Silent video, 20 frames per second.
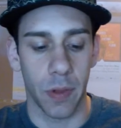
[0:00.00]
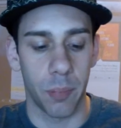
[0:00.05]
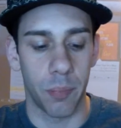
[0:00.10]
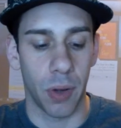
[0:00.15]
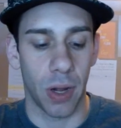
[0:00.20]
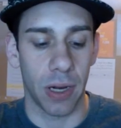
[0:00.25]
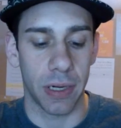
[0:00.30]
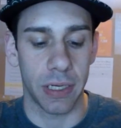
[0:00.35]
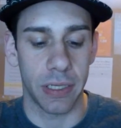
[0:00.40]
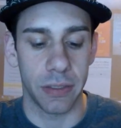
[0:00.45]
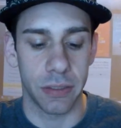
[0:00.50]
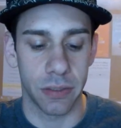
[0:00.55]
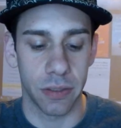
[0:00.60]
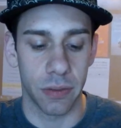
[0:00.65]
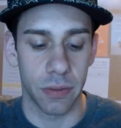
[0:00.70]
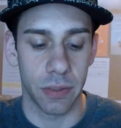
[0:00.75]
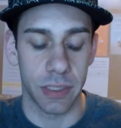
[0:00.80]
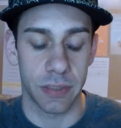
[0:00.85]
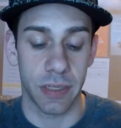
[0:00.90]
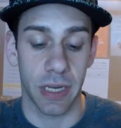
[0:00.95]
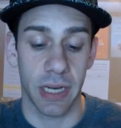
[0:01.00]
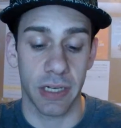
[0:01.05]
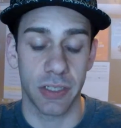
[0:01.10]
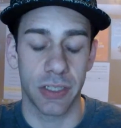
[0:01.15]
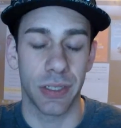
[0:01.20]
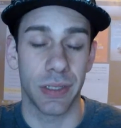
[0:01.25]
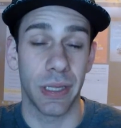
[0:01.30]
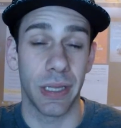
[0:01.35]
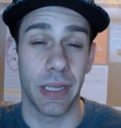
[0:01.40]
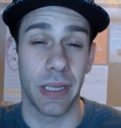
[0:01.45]
body, so it's
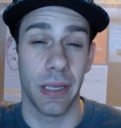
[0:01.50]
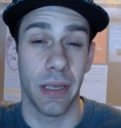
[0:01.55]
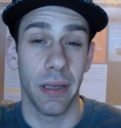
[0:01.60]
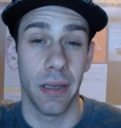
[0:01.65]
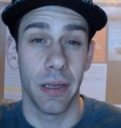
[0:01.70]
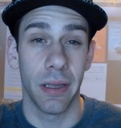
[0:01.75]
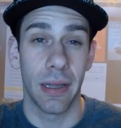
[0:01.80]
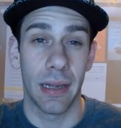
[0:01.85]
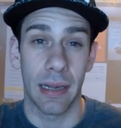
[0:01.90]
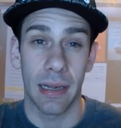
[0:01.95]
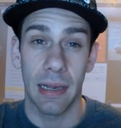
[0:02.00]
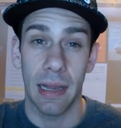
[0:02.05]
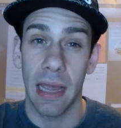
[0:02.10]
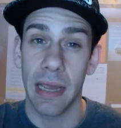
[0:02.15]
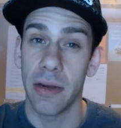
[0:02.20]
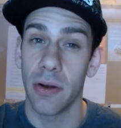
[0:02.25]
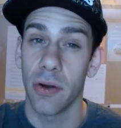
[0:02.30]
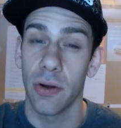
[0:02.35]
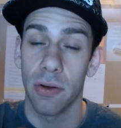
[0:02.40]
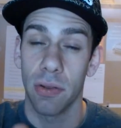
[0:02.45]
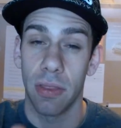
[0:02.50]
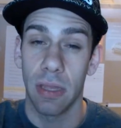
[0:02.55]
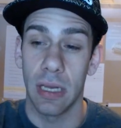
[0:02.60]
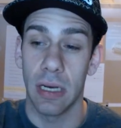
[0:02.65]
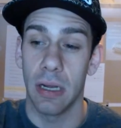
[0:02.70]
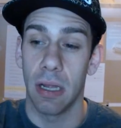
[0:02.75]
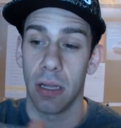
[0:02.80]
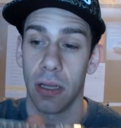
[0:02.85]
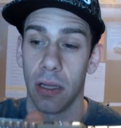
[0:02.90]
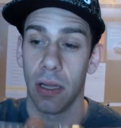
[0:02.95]
actually lighter
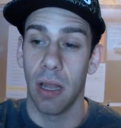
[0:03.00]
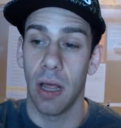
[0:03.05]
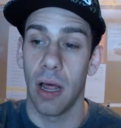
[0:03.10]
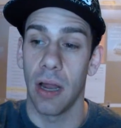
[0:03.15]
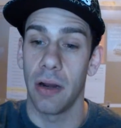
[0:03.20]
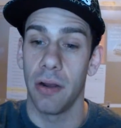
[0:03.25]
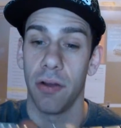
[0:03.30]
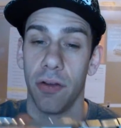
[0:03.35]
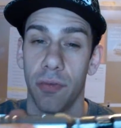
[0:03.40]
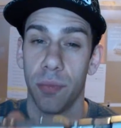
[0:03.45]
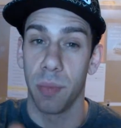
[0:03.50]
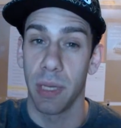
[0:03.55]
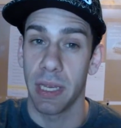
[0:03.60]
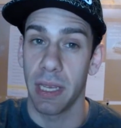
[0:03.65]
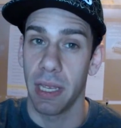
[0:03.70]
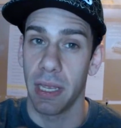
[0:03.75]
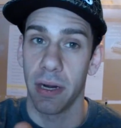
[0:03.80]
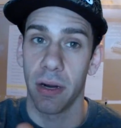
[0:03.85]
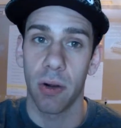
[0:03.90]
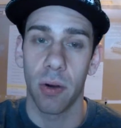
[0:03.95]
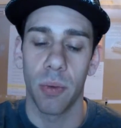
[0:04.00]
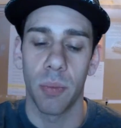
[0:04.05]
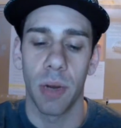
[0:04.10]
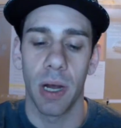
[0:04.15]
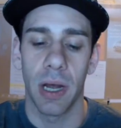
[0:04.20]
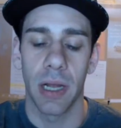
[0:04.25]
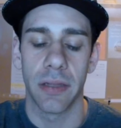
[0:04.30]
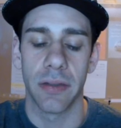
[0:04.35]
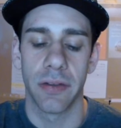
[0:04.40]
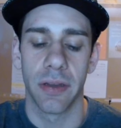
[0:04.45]
than a lot of mechanical
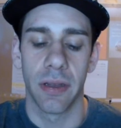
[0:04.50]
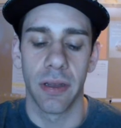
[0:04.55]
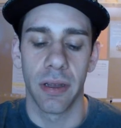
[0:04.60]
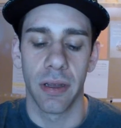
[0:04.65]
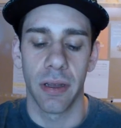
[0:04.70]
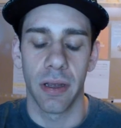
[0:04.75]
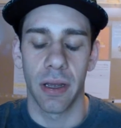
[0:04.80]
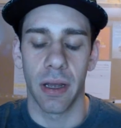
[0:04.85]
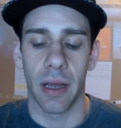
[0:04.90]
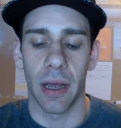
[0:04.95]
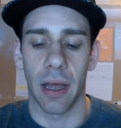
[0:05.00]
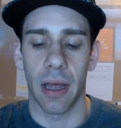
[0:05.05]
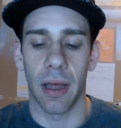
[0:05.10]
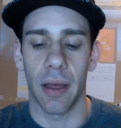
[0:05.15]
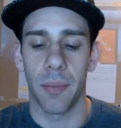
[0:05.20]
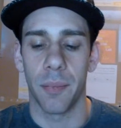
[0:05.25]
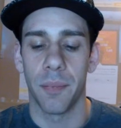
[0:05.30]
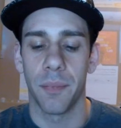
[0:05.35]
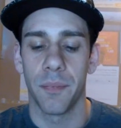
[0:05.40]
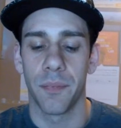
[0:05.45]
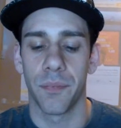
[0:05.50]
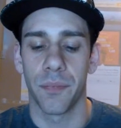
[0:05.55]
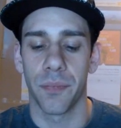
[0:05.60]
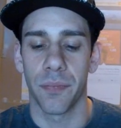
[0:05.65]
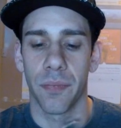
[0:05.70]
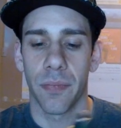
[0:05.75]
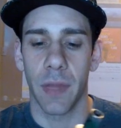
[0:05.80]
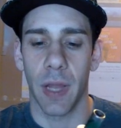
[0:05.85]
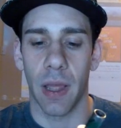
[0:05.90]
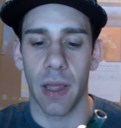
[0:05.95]
mods
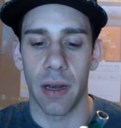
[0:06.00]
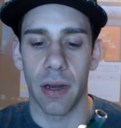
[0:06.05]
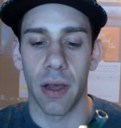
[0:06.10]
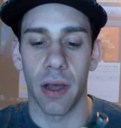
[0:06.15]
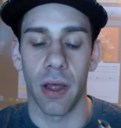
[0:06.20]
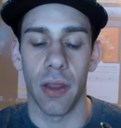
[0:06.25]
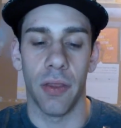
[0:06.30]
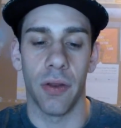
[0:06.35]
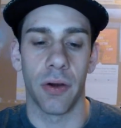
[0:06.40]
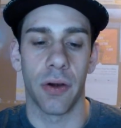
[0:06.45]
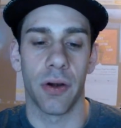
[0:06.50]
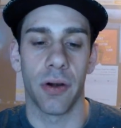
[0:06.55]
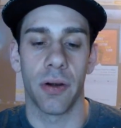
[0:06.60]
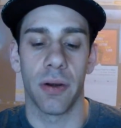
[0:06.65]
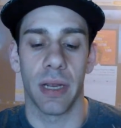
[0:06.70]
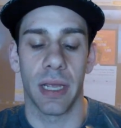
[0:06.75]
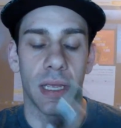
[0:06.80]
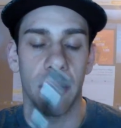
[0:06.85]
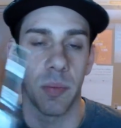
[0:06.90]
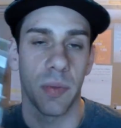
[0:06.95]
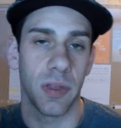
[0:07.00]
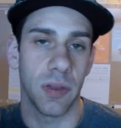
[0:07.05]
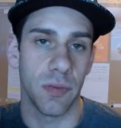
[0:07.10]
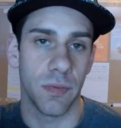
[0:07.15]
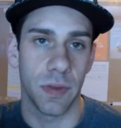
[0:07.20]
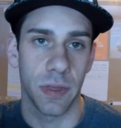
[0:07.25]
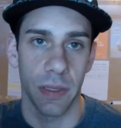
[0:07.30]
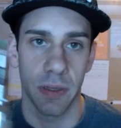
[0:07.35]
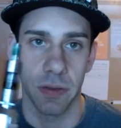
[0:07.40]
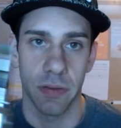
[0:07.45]
and other
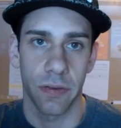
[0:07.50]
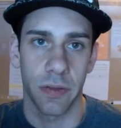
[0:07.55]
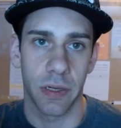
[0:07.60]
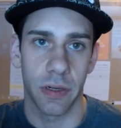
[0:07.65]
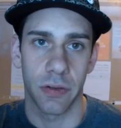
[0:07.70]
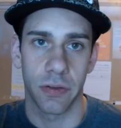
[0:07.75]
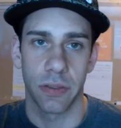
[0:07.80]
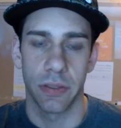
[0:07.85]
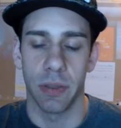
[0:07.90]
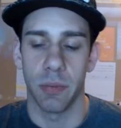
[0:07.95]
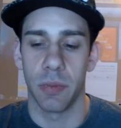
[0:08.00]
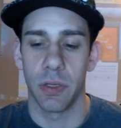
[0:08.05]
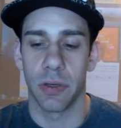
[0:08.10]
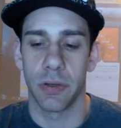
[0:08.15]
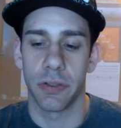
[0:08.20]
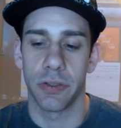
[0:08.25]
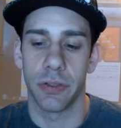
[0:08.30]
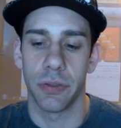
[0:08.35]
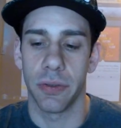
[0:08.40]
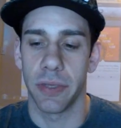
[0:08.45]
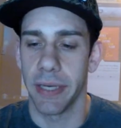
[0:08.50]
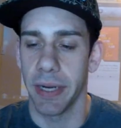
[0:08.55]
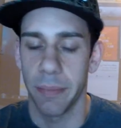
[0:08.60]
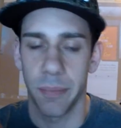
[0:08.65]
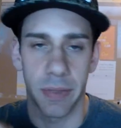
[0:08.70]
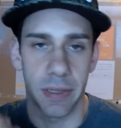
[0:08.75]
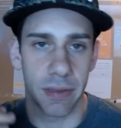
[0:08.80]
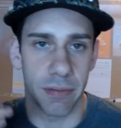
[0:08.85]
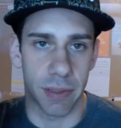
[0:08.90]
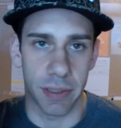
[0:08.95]
APVs that are similar to it. I
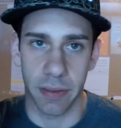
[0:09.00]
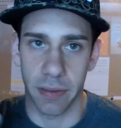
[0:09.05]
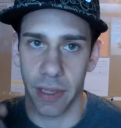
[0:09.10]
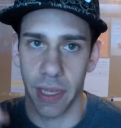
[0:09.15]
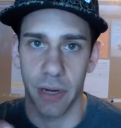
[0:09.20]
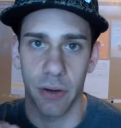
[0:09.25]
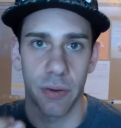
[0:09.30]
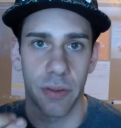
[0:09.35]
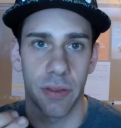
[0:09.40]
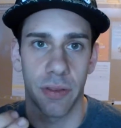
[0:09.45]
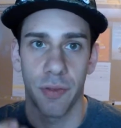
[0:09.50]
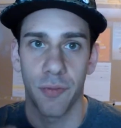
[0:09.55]
believe it's lighter than